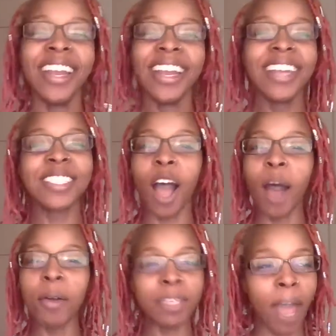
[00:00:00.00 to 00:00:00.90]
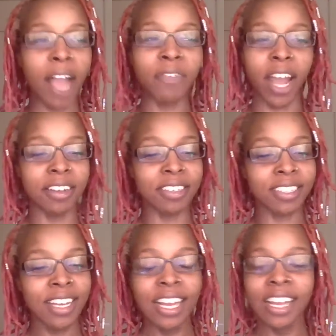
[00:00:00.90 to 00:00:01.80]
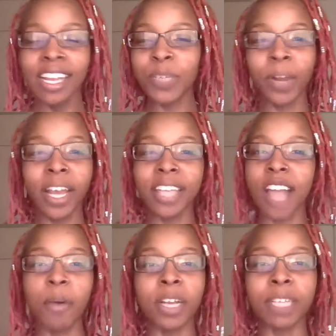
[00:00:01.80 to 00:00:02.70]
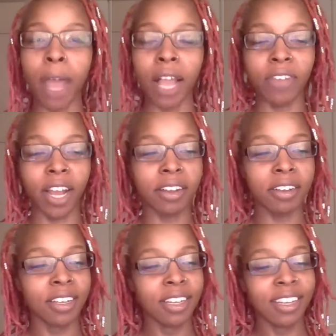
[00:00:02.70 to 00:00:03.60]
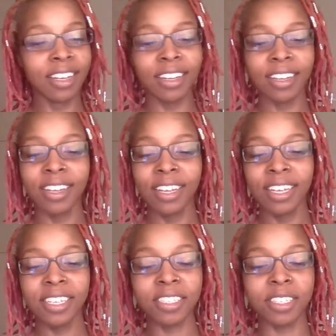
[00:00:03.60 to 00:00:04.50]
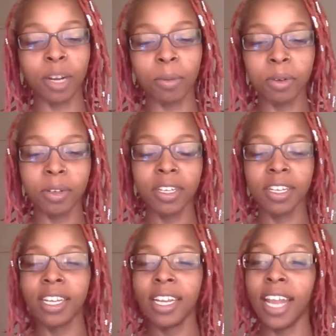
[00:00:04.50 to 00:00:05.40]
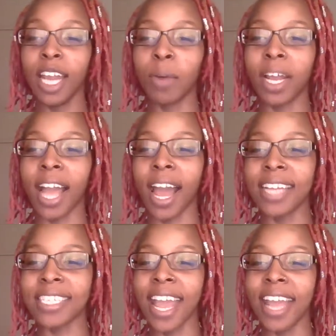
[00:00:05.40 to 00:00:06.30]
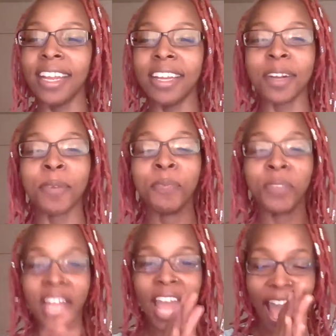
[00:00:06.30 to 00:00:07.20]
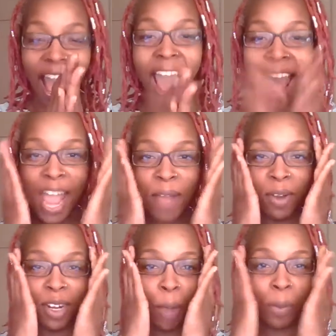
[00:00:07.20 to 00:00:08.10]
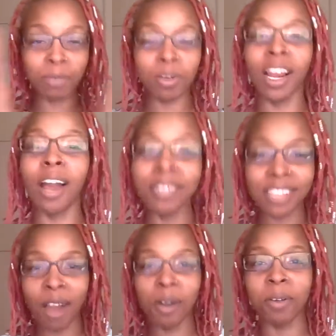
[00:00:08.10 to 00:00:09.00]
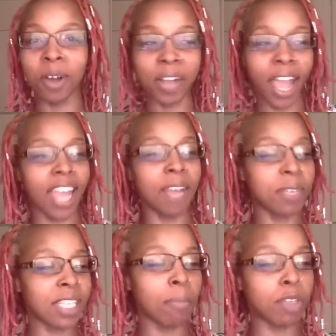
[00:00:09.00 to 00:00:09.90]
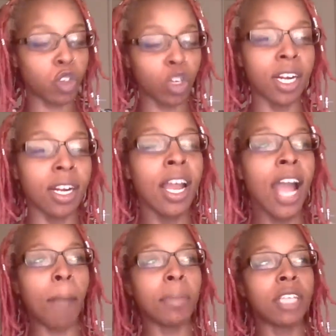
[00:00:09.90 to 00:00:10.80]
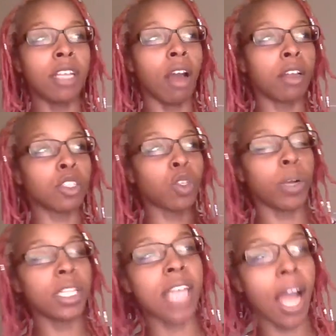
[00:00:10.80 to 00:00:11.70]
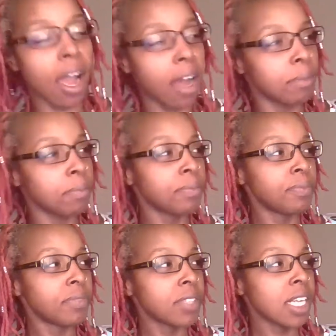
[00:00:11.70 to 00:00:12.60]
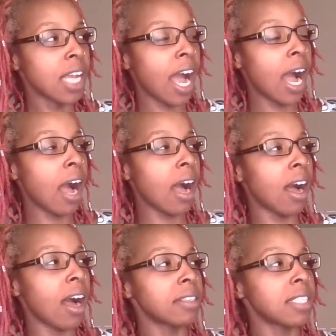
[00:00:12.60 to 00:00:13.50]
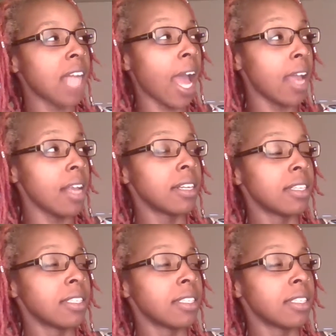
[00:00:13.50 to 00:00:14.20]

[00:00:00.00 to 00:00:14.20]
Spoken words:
This always backfires. His plans always backfire. It's terrible. Anyway, guys, hey, look. I am going to go put some clothes on, okay? Because I'm sure I'm going to tell y'all a story time today.